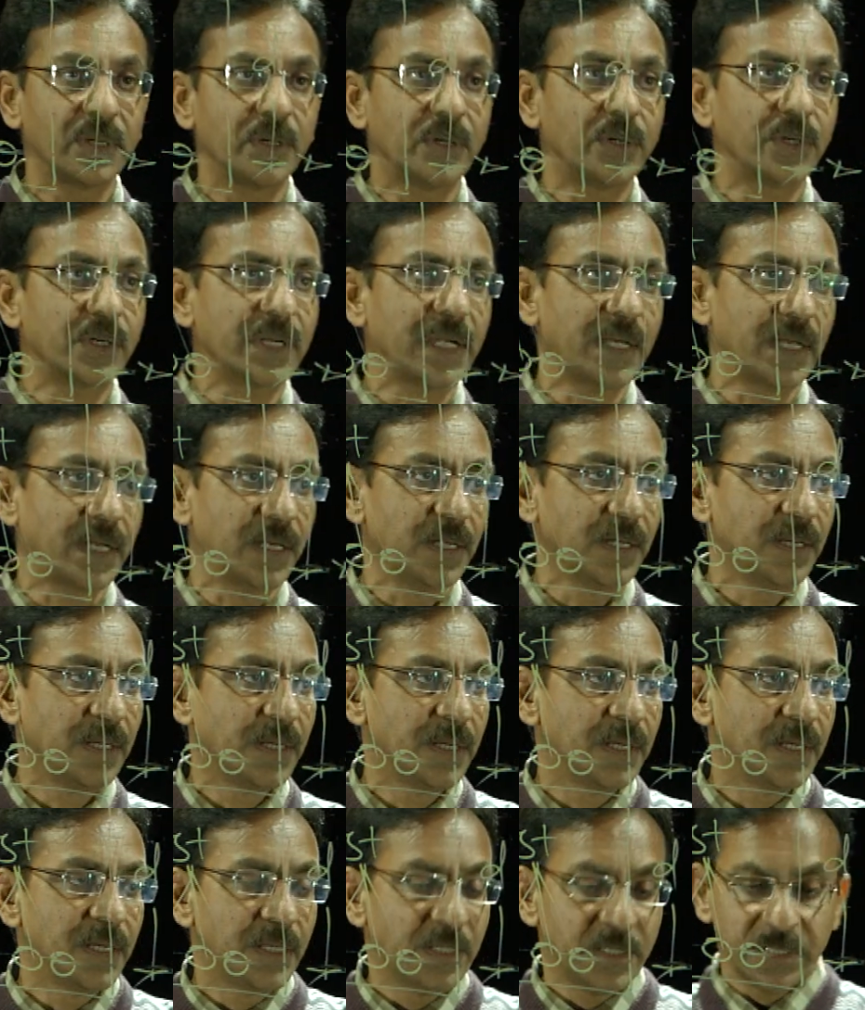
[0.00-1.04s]
Okay.
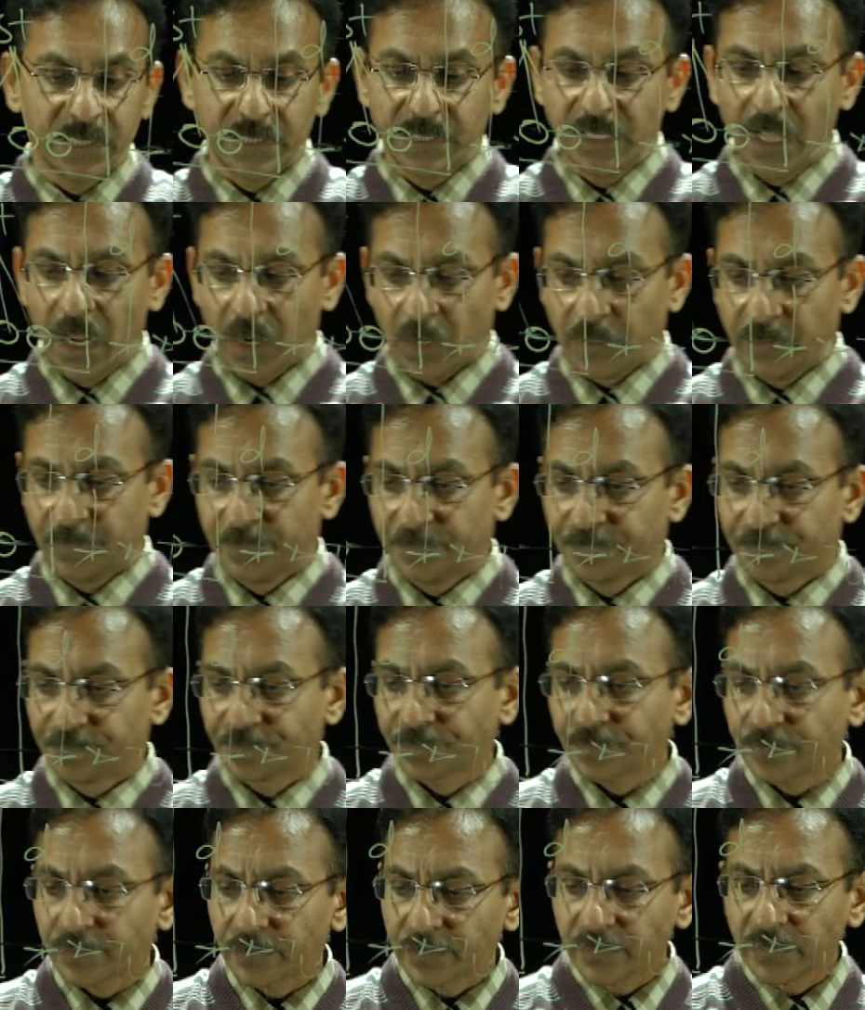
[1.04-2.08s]
Now,
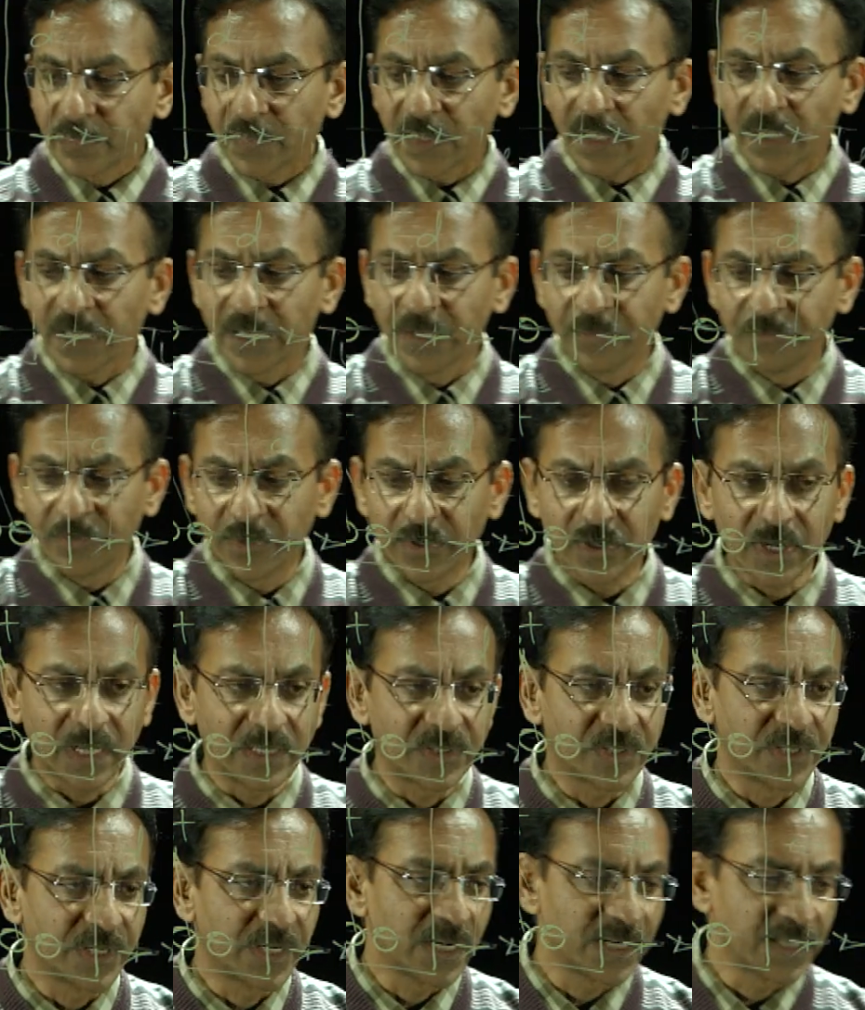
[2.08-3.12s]
if you
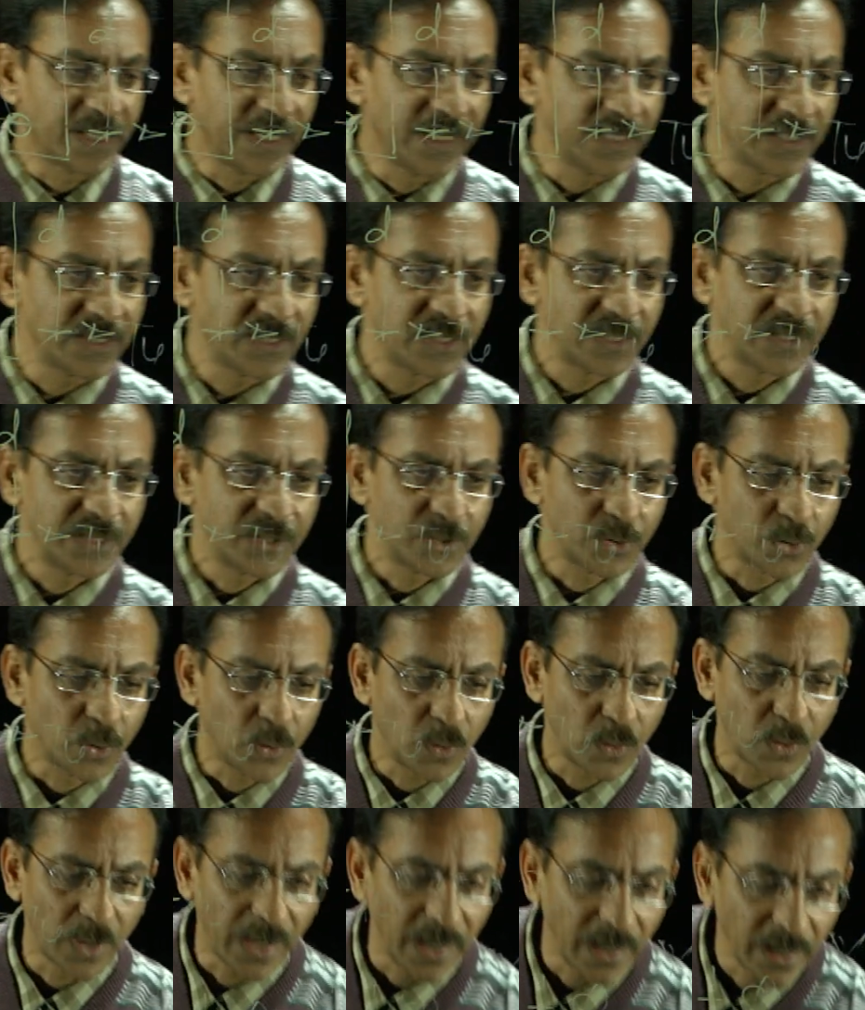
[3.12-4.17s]
consider this,
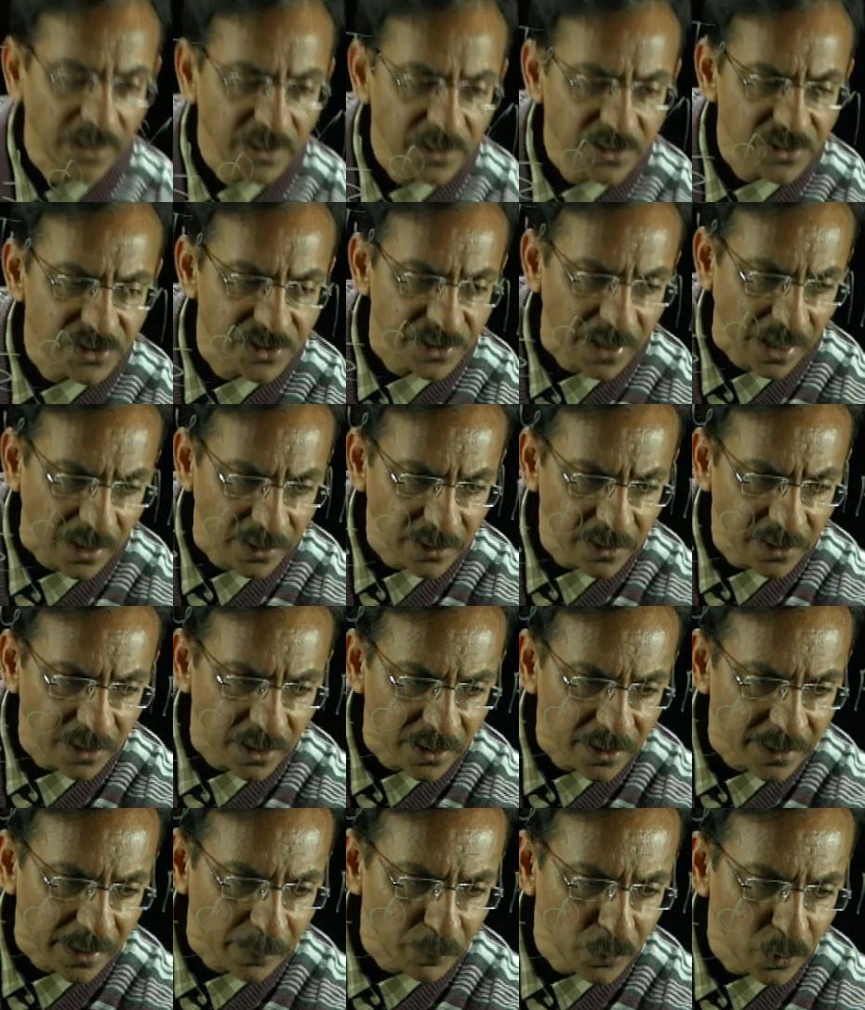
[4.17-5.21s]
so
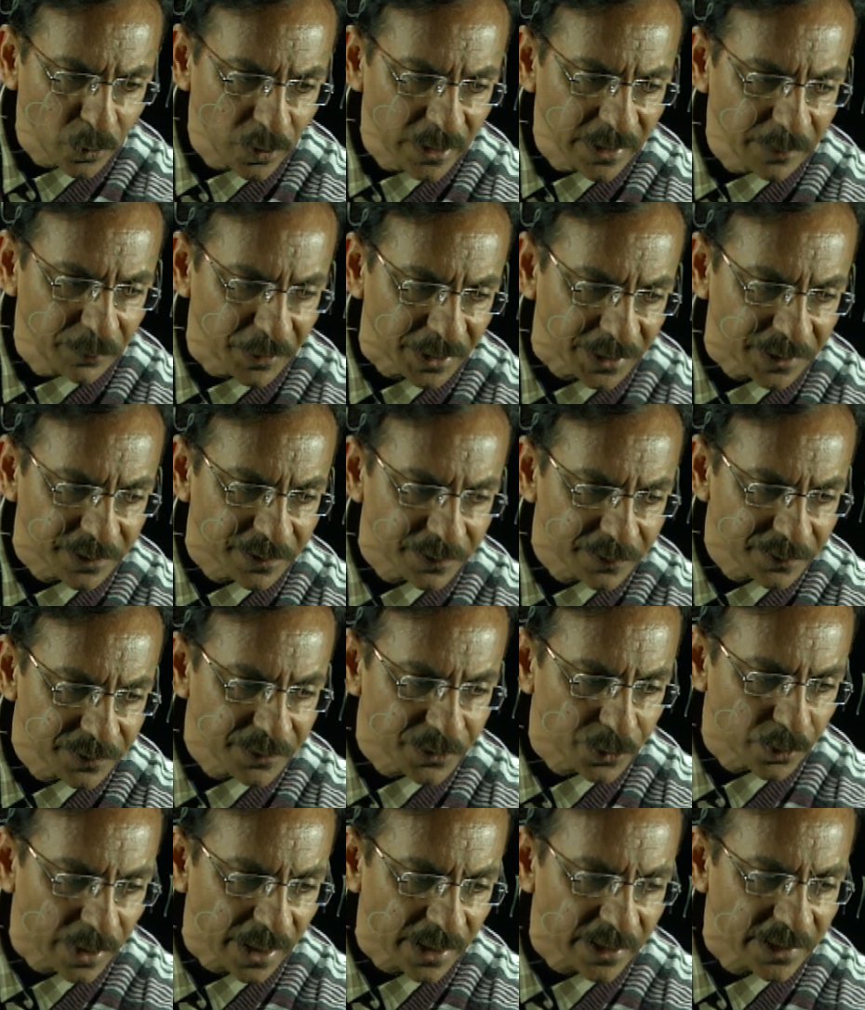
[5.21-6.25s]
standard mu limit,
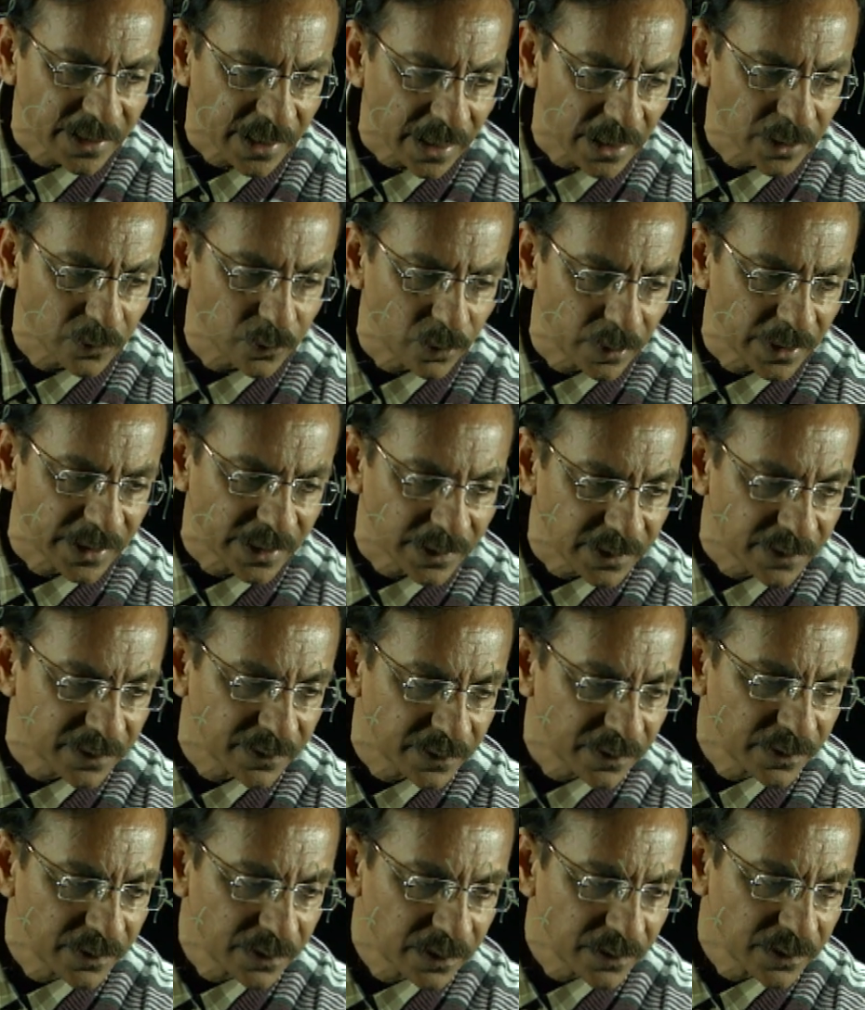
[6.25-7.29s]
you can calculate
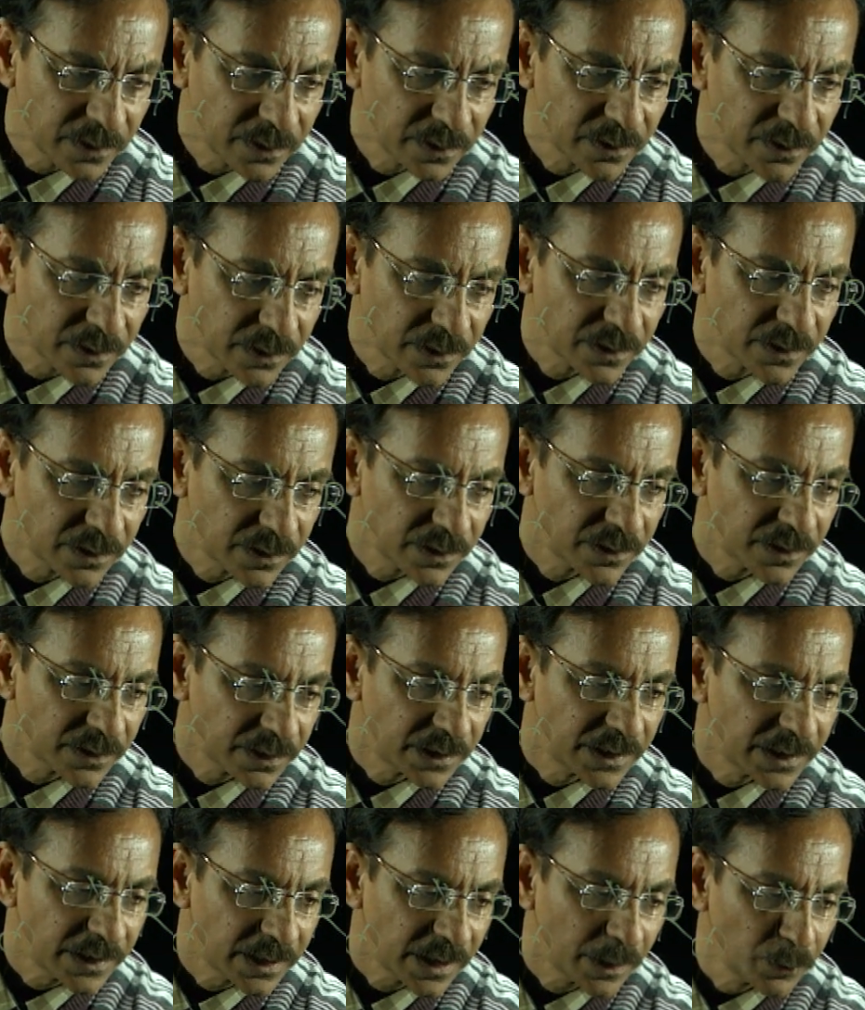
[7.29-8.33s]

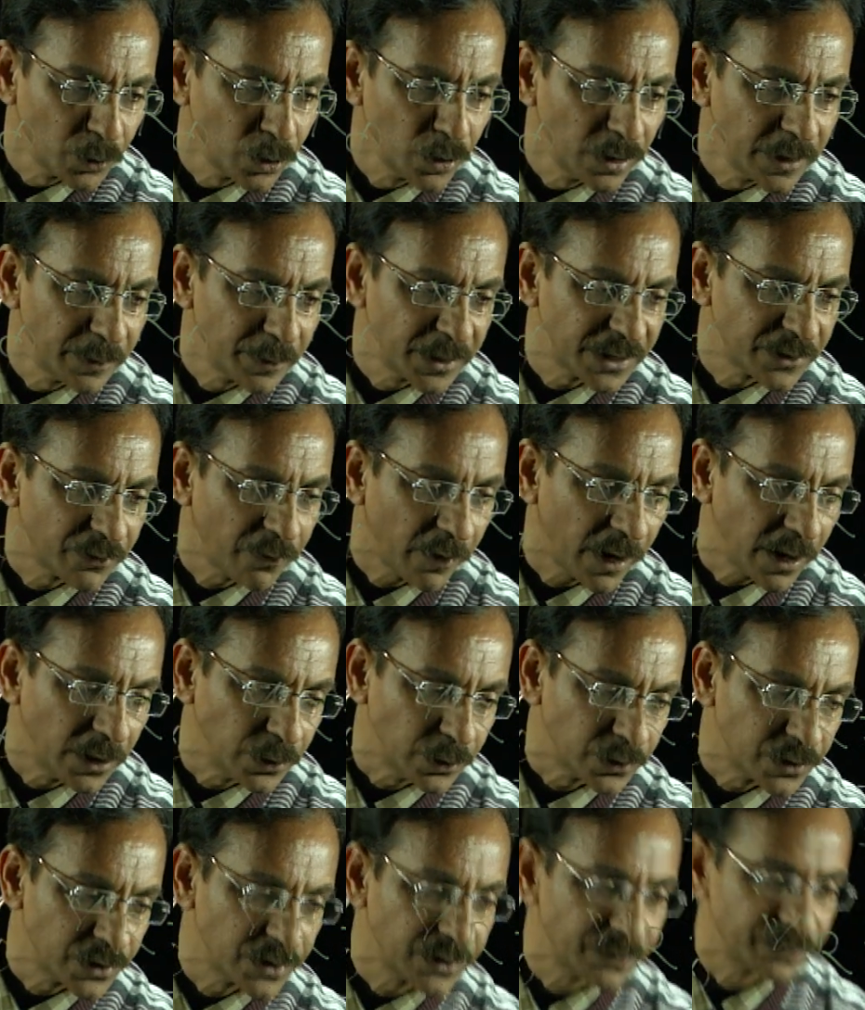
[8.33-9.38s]
the mu limit
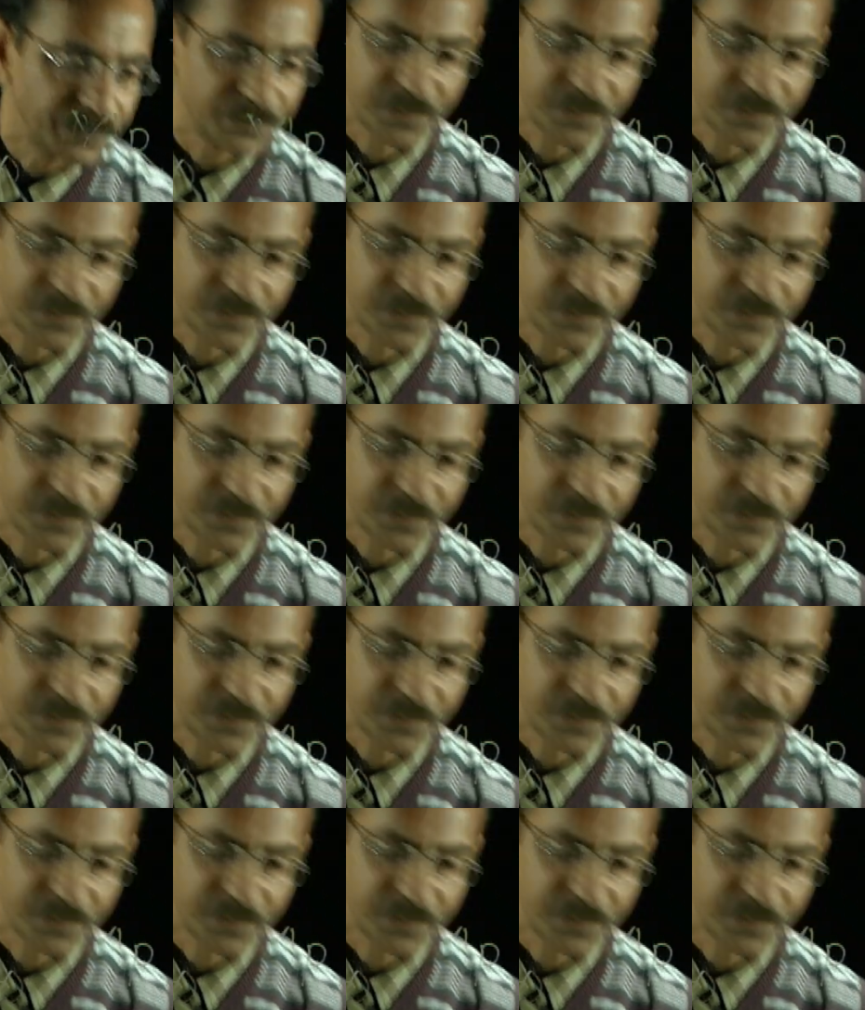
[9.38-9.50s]
values.